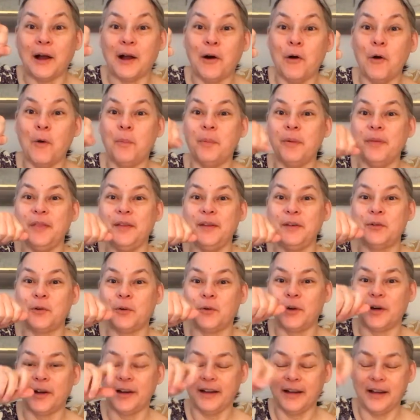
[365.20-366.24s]
opened the
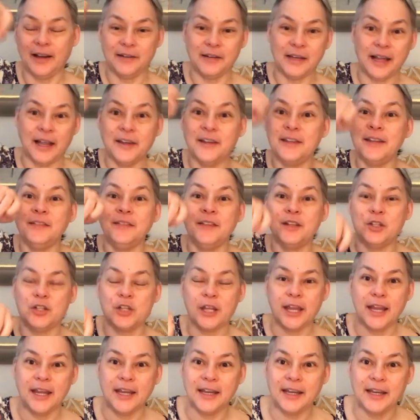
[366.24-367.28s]
door, undid the
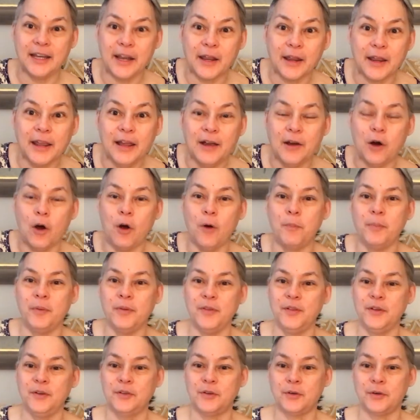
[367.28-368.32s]
chain, and I
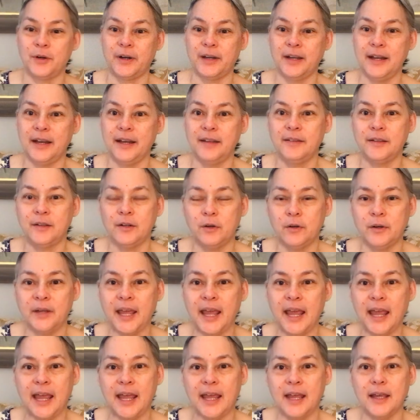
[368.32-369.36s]
opened the door, and I said,
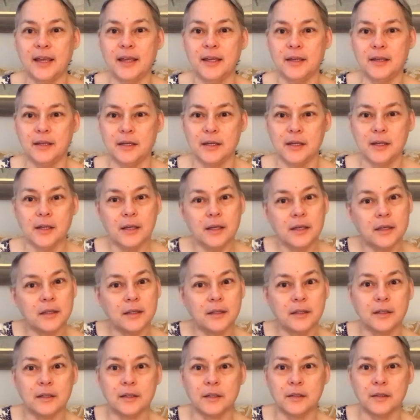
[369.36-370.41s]
okay,
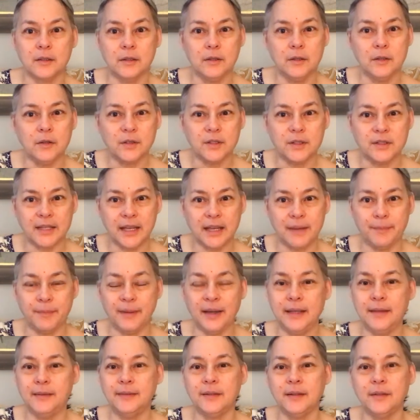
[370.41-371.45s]
you can date
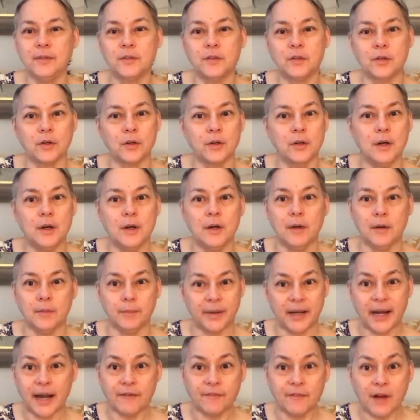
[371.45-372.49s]
my sister,
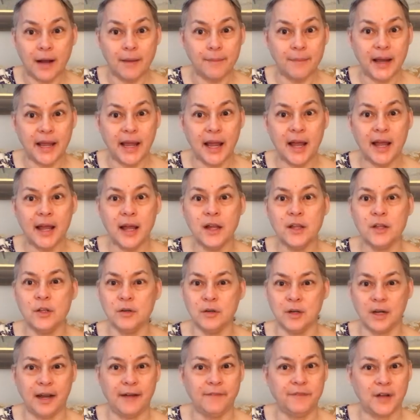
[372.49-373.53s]
but I've got my eye on
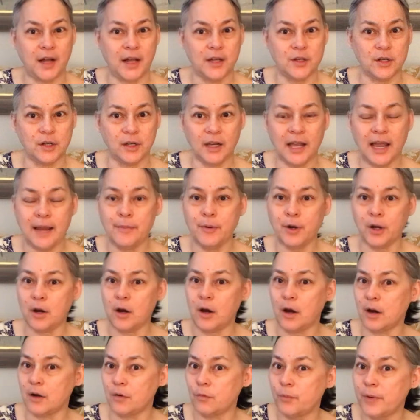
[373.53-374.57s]
you, and I've got your library
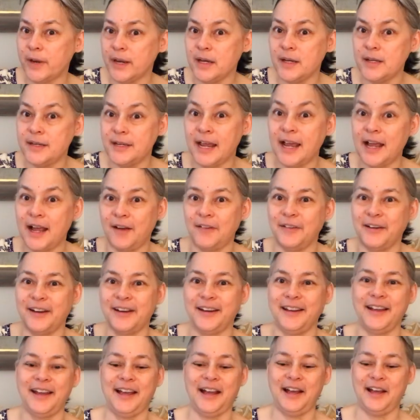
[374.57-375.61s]
card written down.
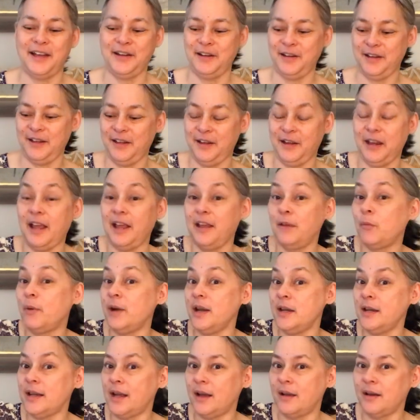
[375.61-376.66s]
And I had it
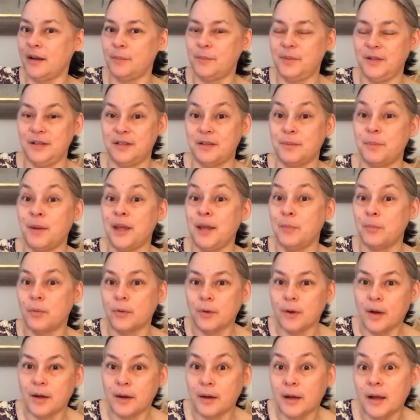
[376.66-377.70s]
written down on a piece of
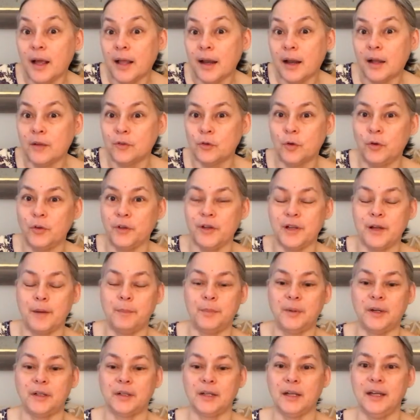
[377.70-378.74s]
paper, on, and I was holding a
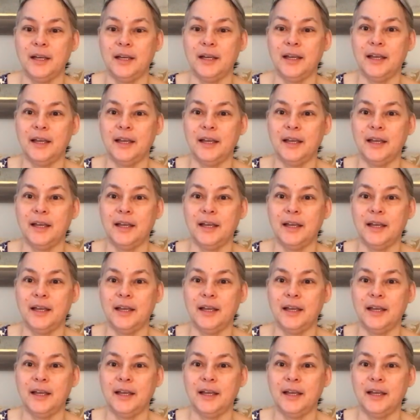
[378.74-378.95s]
book.